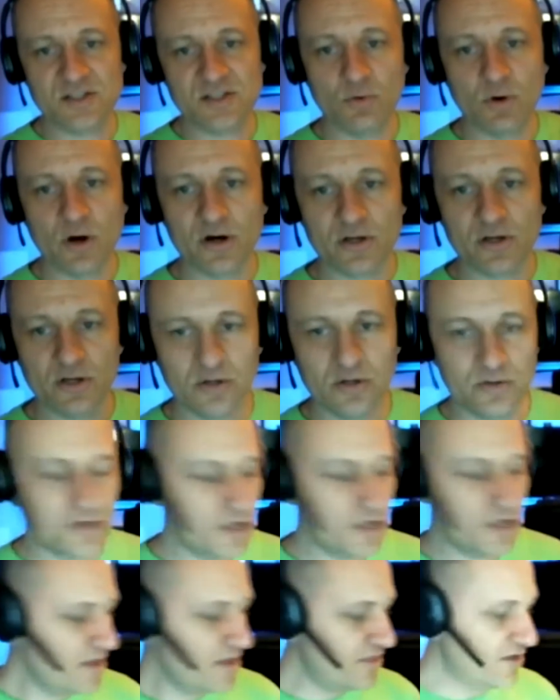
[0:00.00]
QR
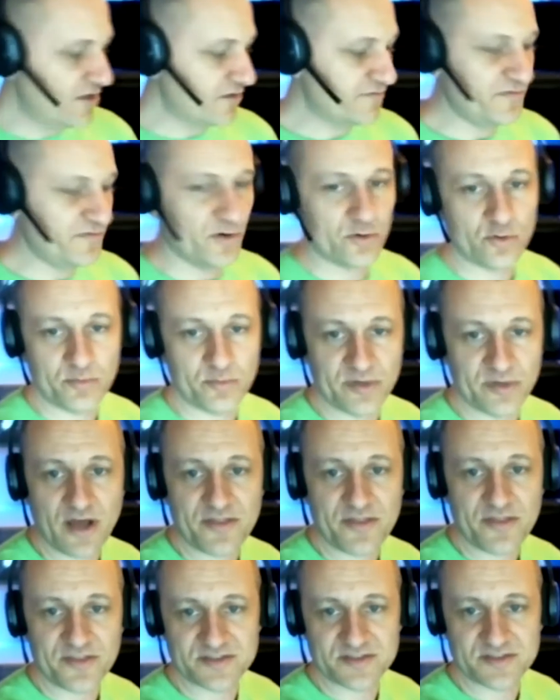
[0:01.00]
code, their phone will be
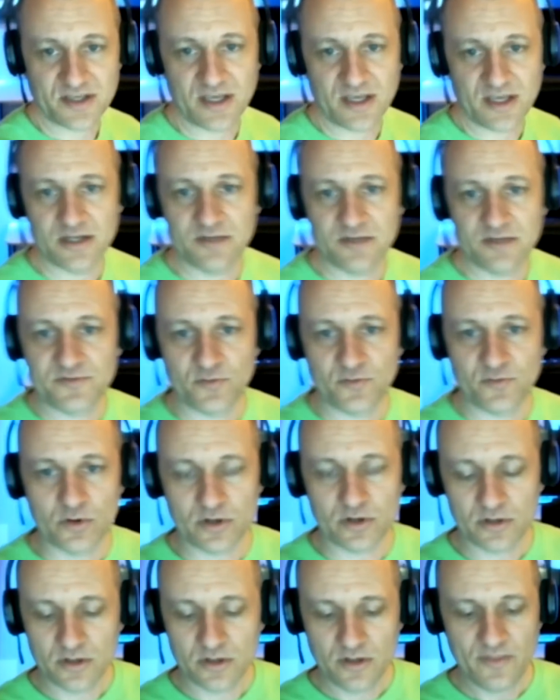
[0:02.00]
authenticated
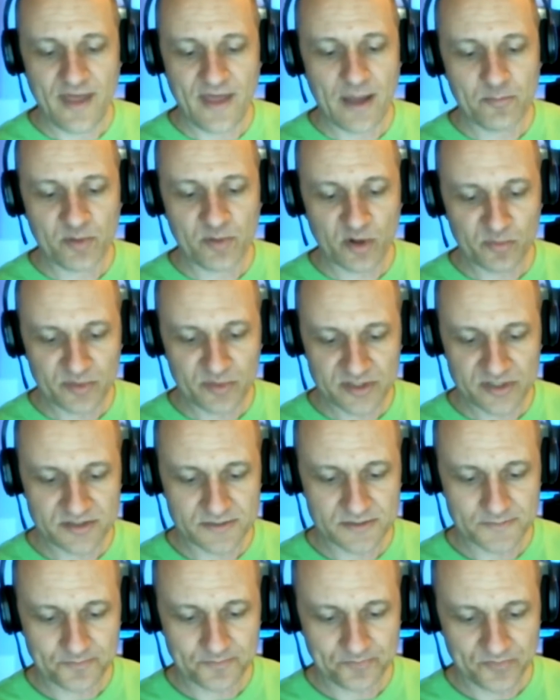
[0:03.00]
for that
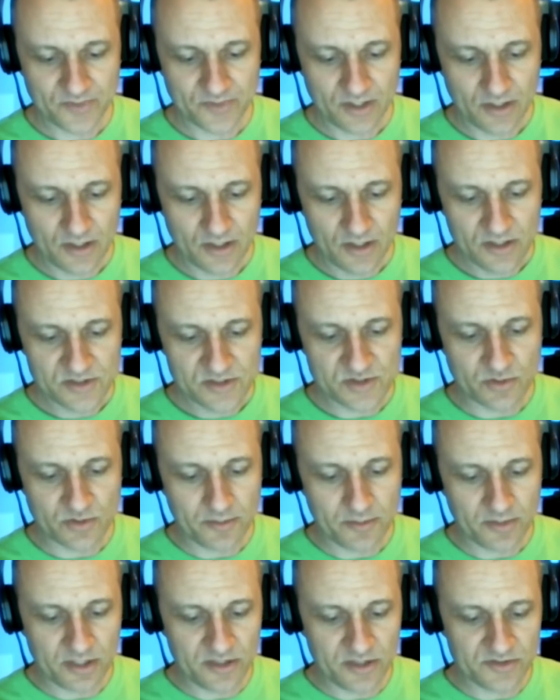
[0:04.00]
purpose. So what
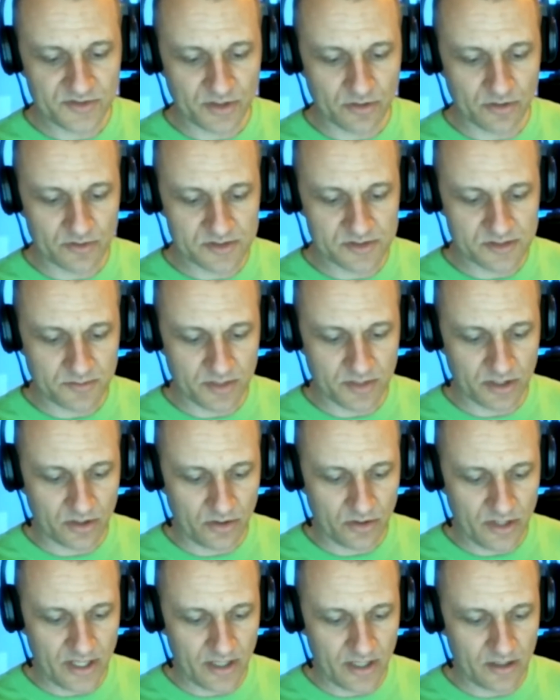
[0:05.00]
I'm going to do is I'm going to
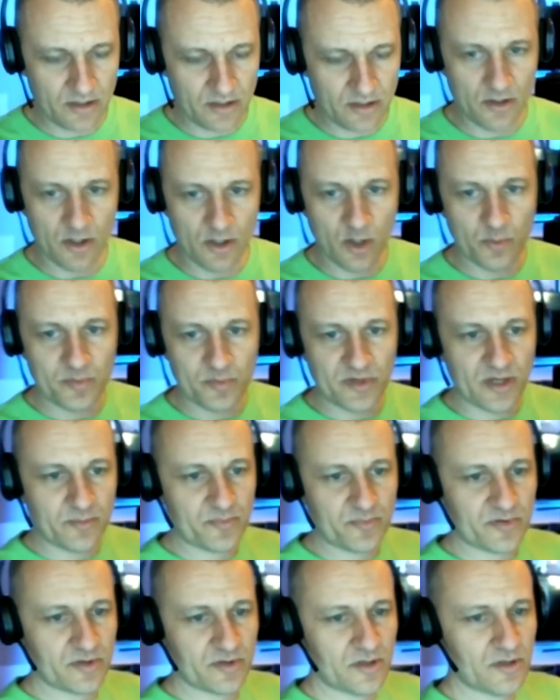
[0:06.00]
go ahead and open up
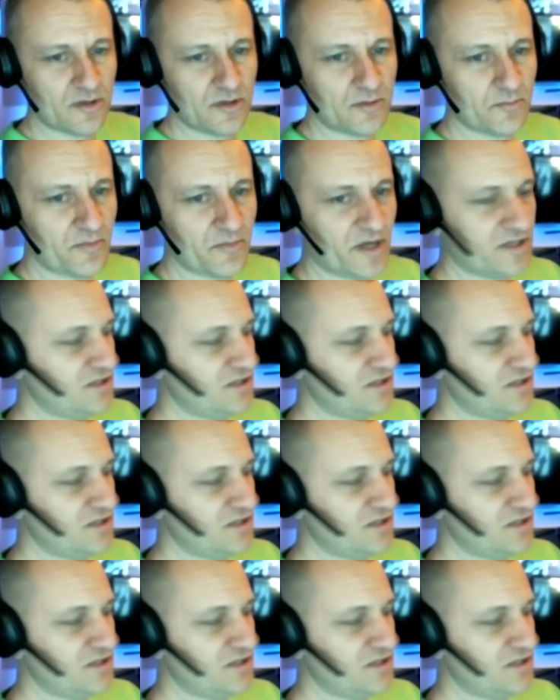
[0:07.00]
my